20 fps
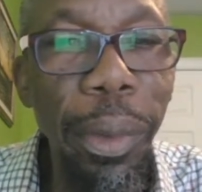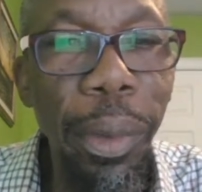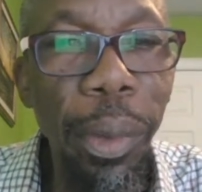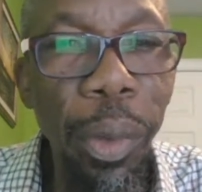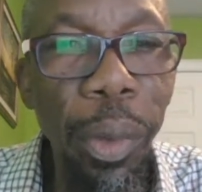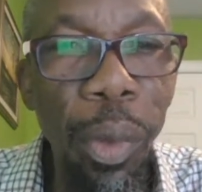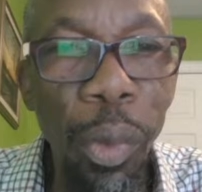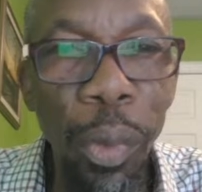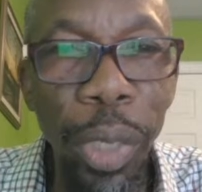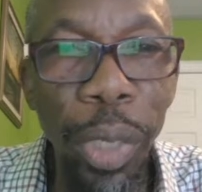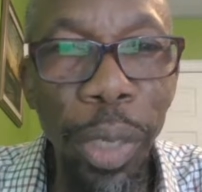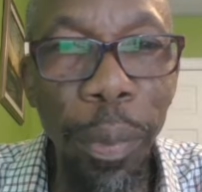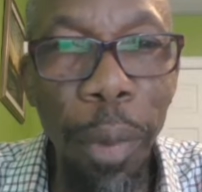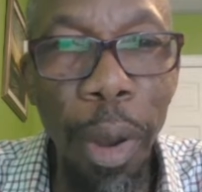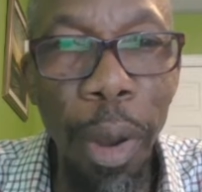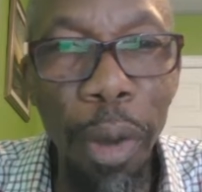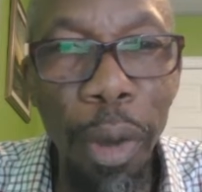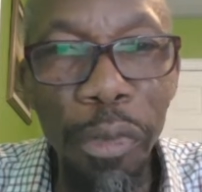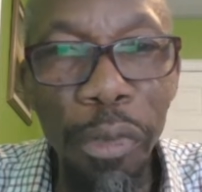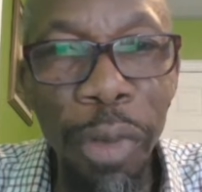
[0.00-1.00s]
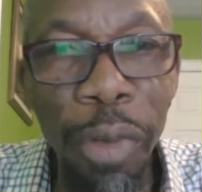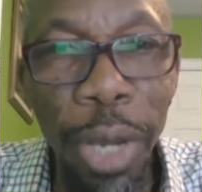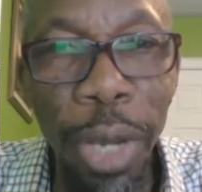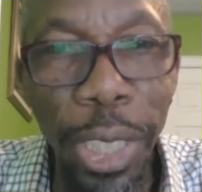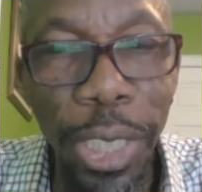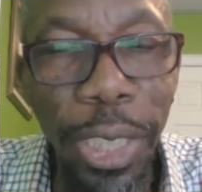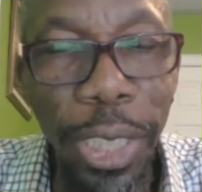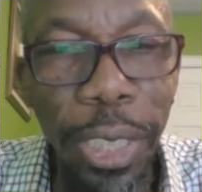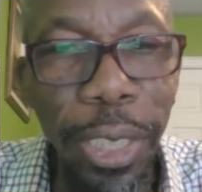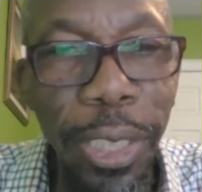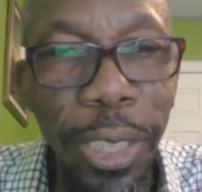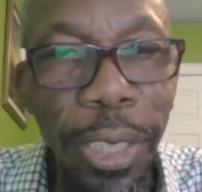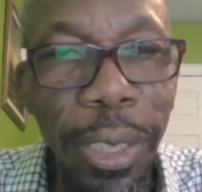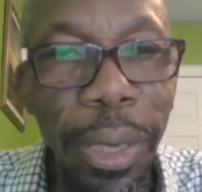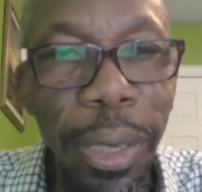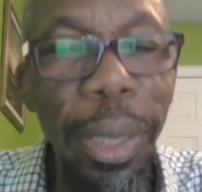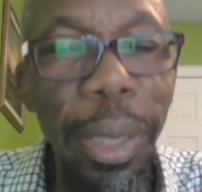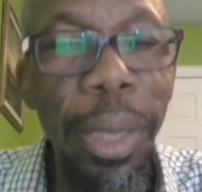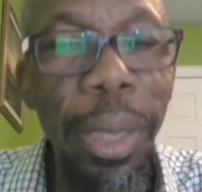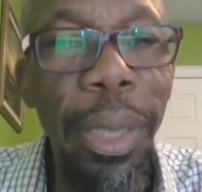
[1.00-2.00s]
Who will bow first?
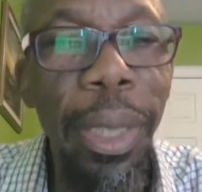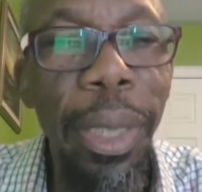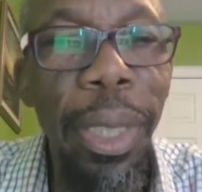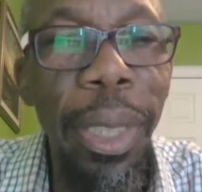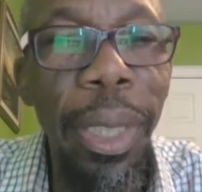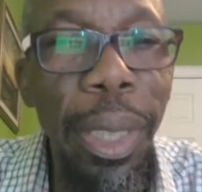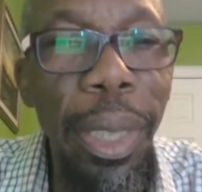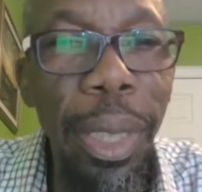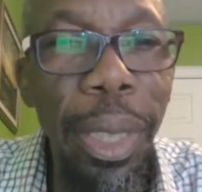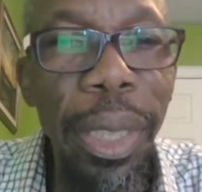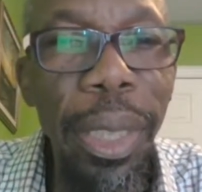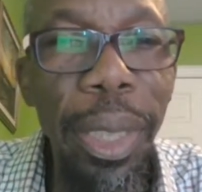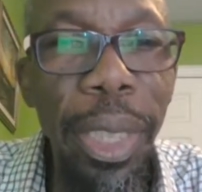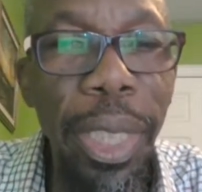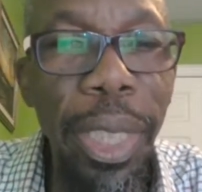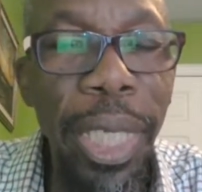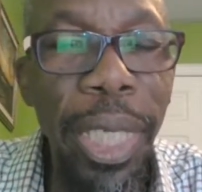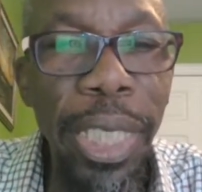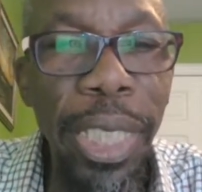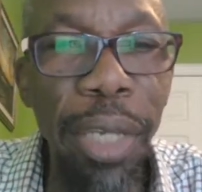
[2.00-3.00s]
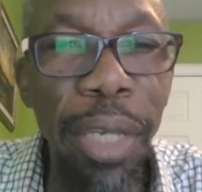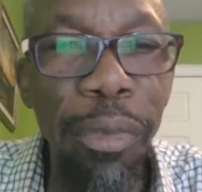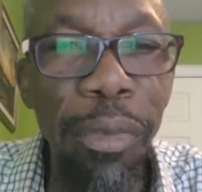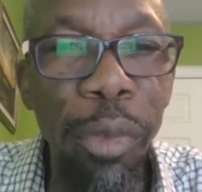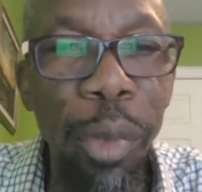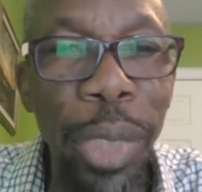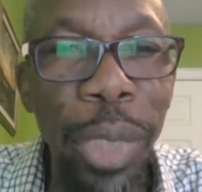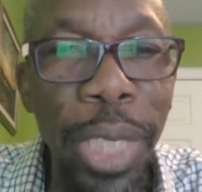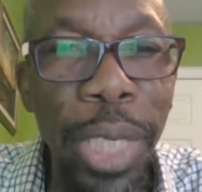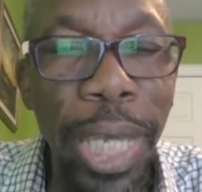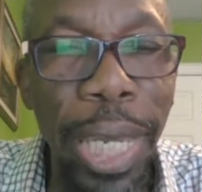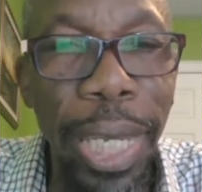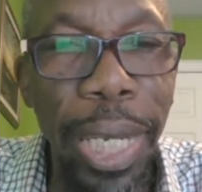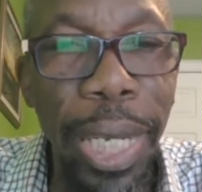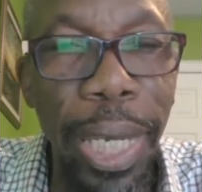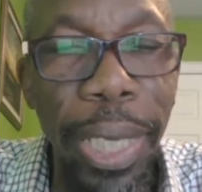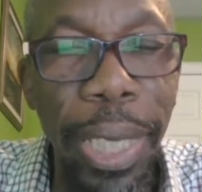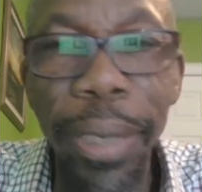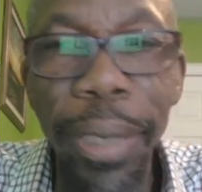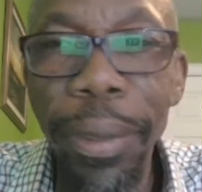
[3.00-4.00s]
In the case of Grenada,